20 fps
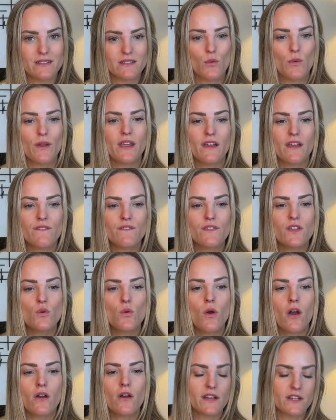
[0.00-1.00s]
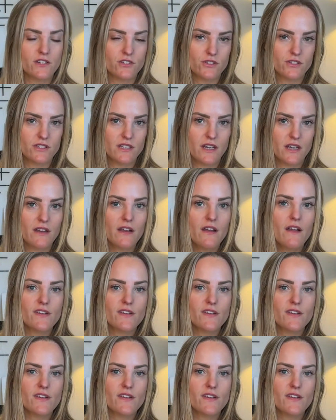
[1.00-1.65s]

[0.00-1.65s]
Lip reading: So if you are interested,